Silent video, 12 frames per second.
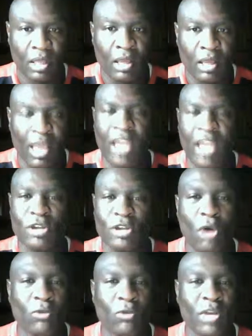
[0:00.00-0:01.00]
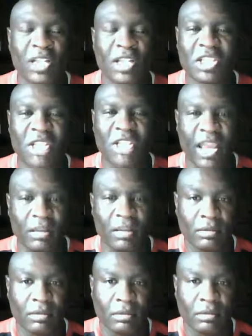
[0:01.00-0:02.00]
Ain't no real estate.
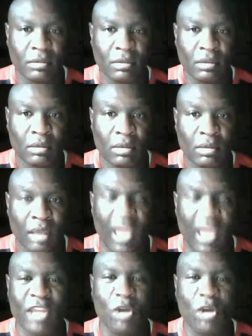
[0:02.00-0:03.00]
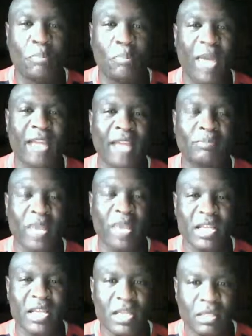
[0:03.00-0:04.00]
Ain't no black
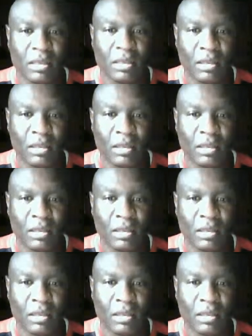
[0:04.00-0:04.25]
business.